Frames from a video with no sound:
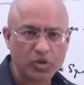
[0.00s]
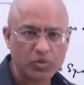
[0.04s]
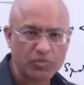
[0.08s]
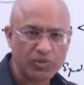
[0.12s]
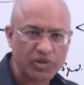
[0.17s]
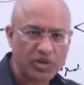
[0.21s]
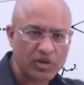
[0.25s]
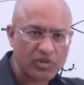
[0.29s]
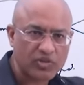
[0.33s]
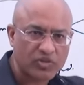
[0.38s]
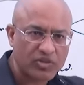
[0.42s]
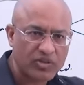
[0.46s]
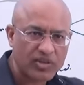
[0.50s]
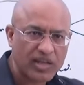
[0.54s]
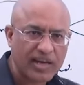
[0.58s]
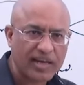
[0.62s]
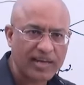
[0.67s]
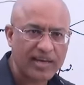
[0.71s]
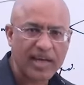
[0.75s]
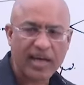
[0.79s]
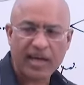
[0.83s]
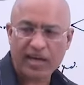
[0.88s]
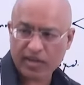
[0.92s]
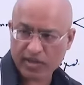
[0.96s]
because these are
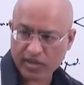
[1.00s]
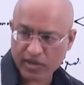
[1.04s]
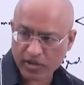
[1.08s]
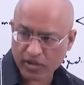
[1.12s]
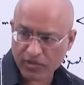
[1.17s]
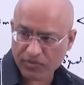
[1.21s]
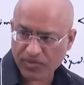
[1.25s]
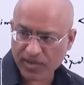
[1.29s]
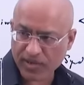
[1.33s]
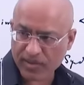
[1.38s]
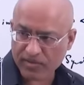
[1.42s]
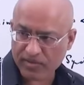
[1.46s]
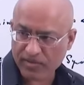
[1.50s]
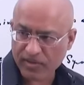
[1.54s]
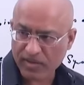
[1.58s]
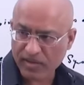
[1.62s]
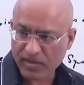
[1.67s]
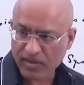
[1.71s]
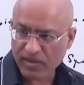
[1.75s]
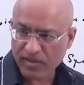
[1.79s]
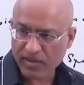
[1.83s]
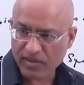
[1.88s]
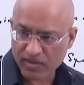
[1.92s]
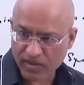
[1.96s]
inherited defects,
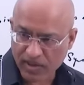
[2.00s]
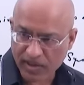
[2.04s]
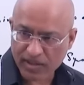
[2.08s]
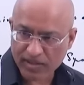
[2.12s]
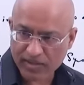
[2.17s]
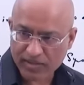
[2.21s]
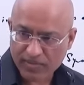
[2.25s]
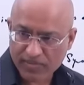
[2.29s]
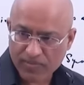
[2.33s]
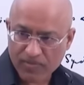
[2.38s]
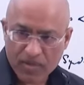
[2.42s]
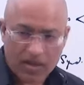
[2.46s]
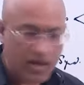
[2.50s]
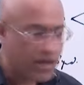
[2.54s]
right?